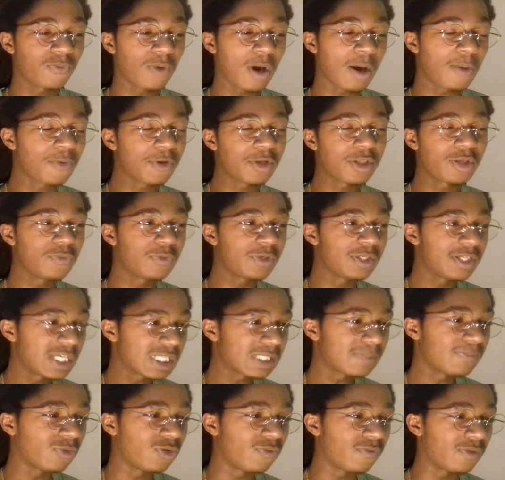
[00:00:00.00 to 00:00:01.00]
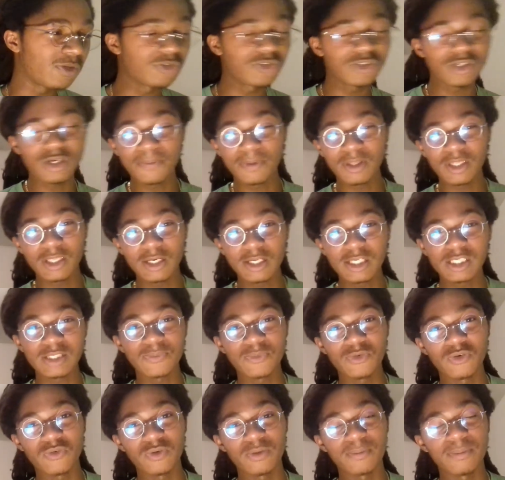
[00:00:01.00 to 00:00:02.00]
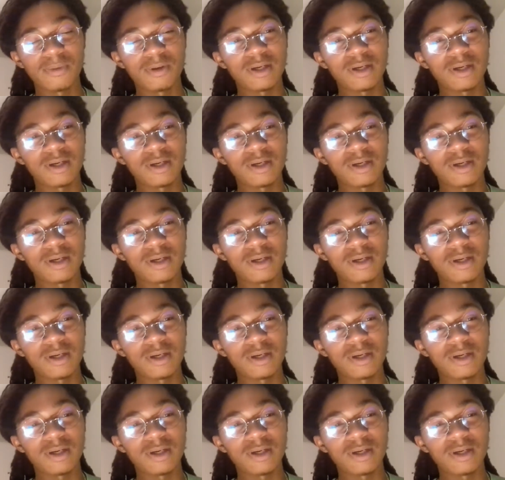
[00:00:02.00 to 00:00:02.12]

weren't you in this movie? You should have been in this movie.